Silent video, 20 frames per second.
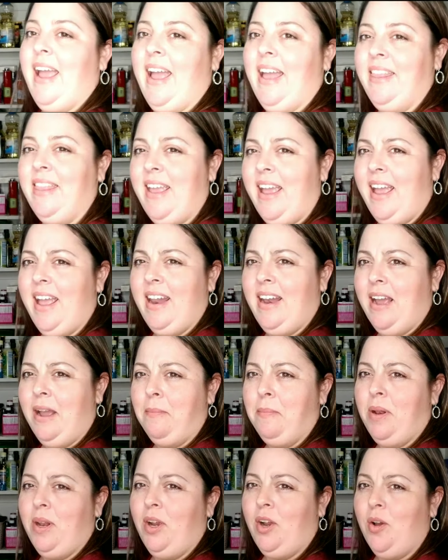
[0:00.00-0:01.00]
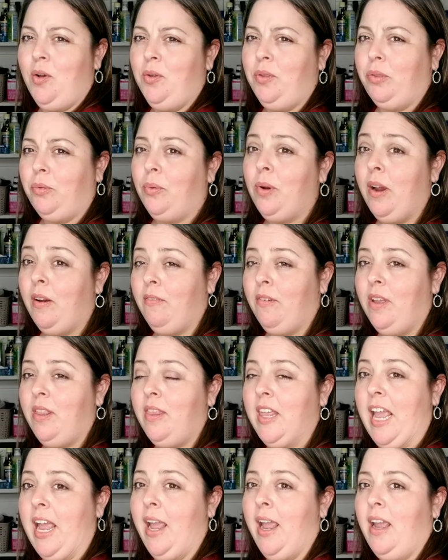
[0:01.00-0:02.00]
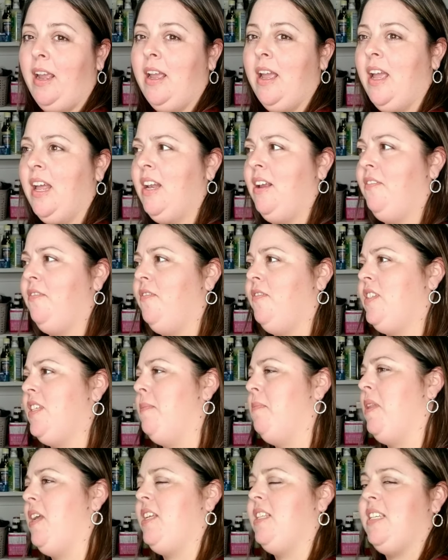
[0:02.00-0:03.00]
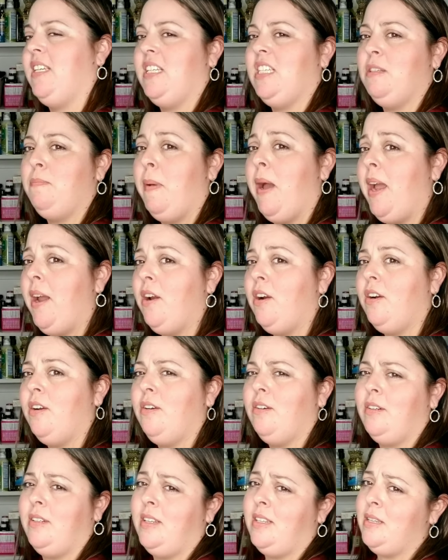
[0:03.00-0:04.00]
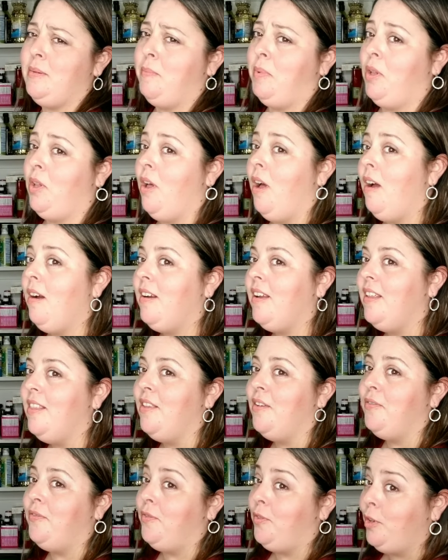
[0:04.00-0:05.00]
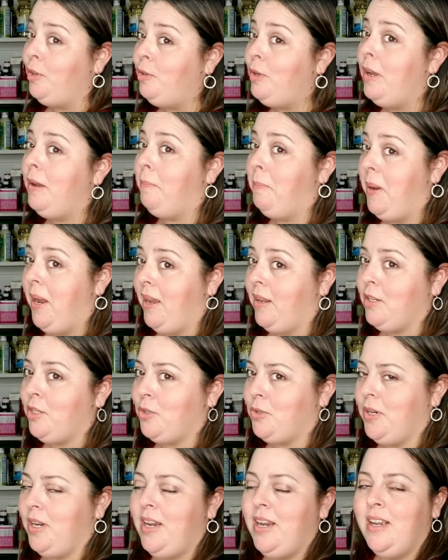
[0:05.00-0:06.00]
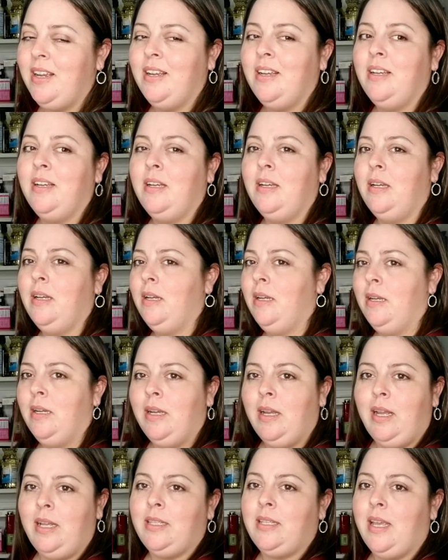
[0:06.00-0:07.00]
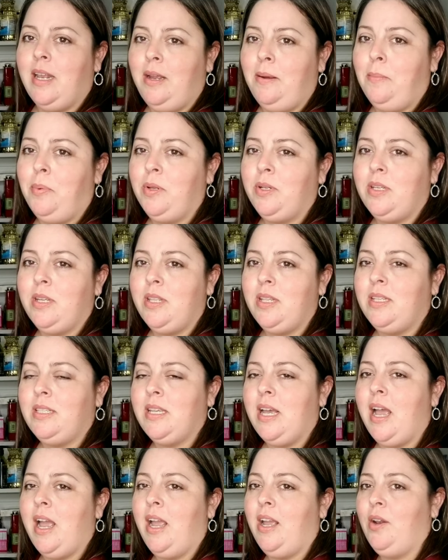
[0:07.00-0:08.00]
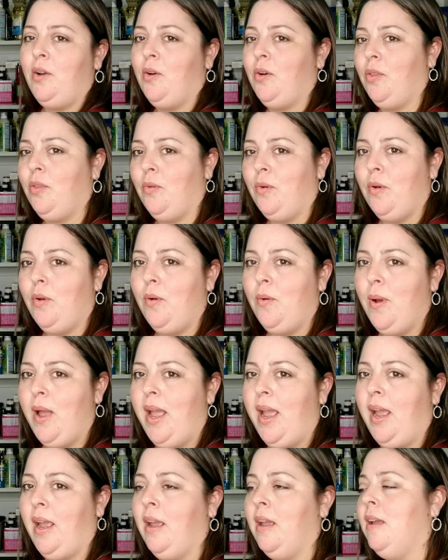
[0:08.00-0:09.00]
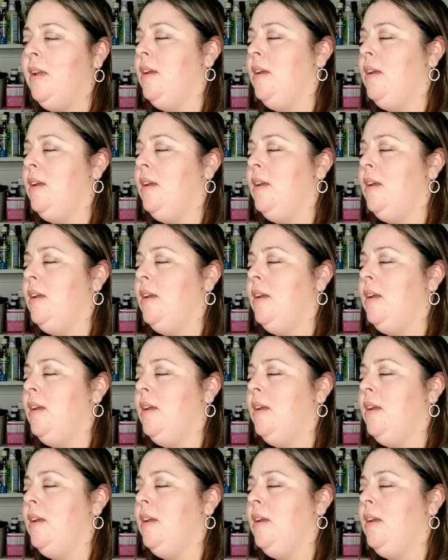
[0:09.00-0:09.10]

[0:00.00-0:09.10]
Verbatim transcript: And then I'm gonna go through everything and if something's expired or doesn't belong in the food pantry, it's getting put to the side or thrown away.